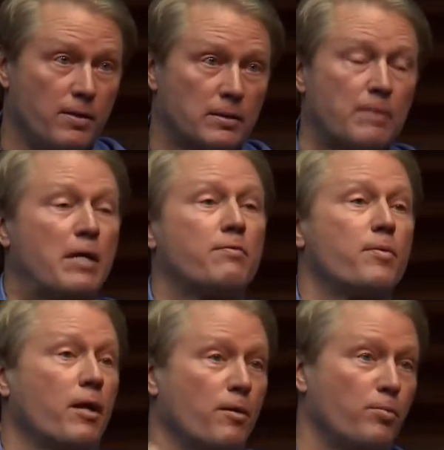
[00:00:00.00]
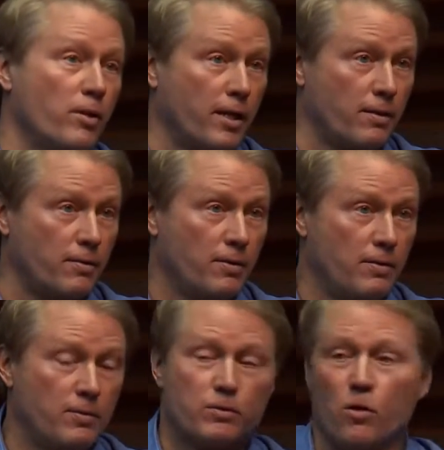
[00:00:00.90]
Some never been on a plane,
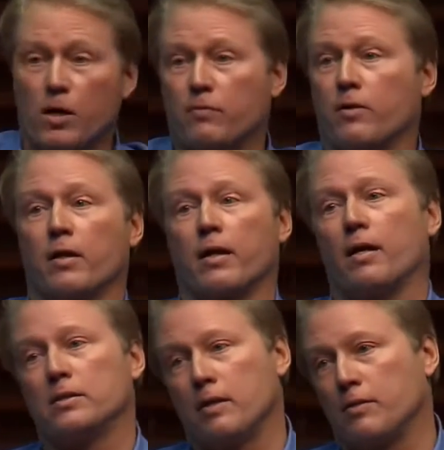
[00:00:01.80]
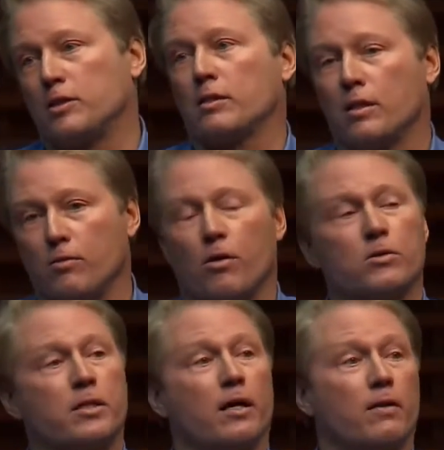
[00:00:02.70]
don't have credit cards, never checked into a
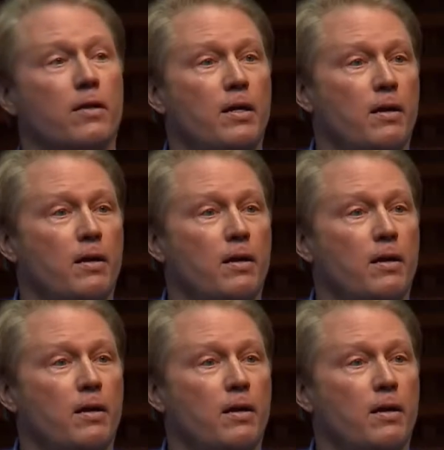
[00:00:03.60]
hotel.